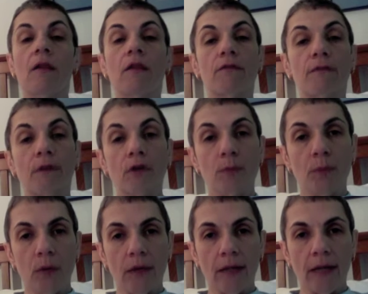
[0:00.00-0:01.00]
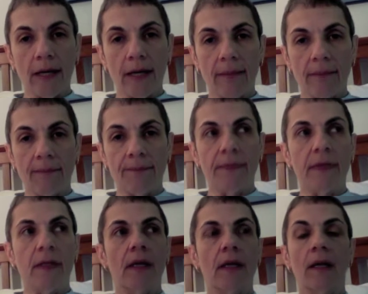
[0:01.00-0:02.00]
The first point came
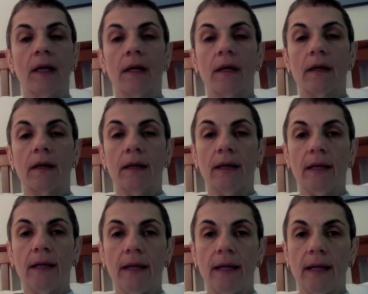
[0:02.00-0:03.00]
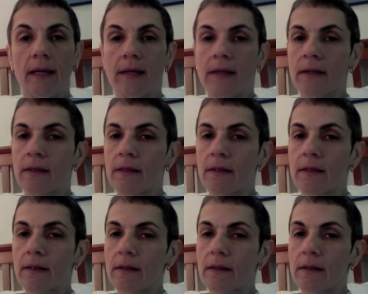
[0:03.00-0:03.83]
in